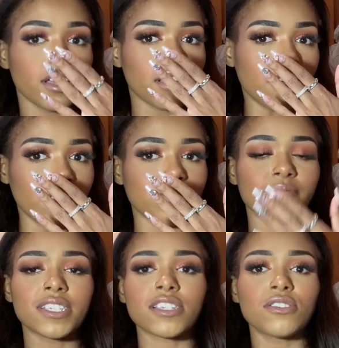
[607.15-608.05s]

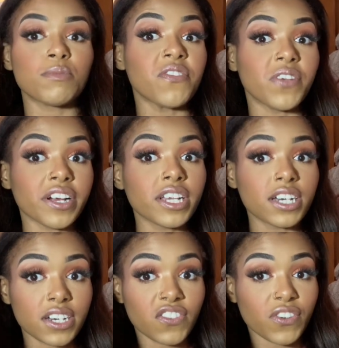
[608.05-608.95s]
Excuse me, very
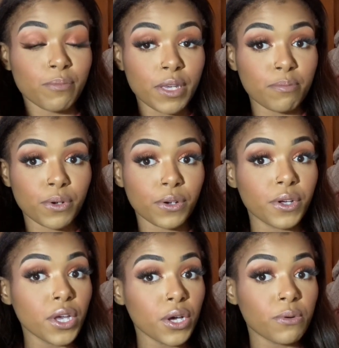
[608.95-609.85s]
good for people
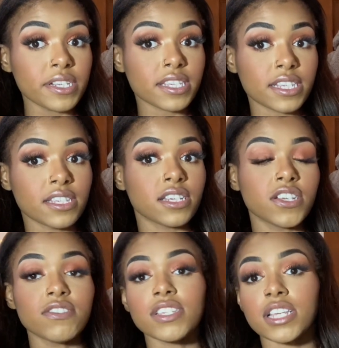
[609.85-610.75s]
with
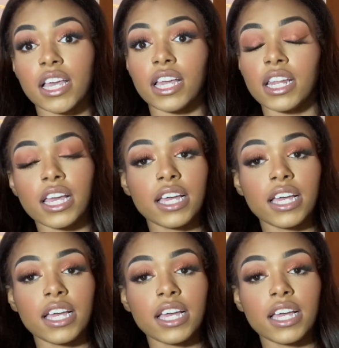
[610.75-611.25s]
sensitive skin,